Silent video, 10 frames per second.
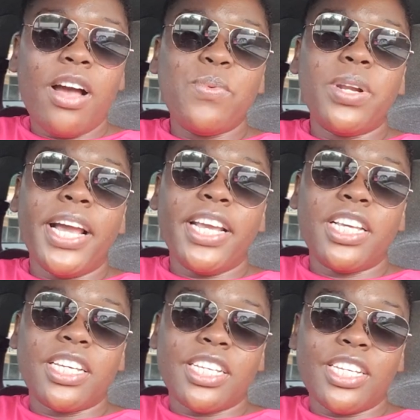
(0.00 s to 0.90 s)
I would like
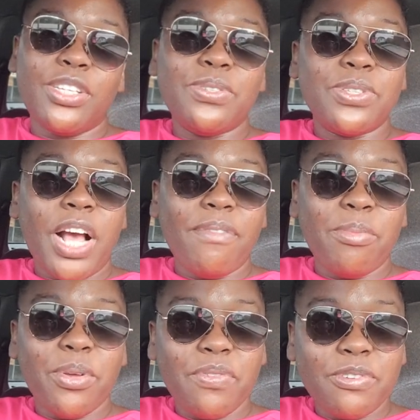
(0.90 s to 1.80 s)
you to have a
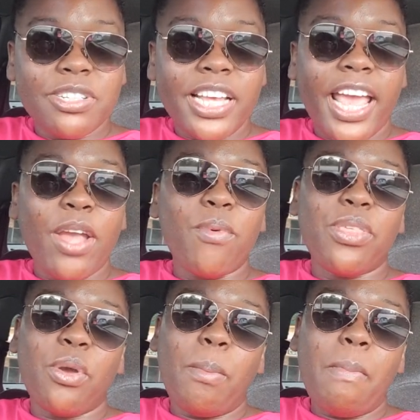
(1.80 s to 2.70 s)
beautiful day
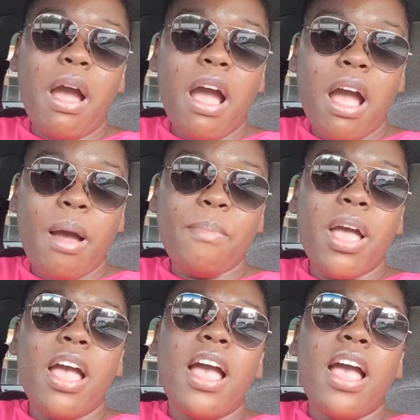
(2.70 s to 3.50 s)
with your mom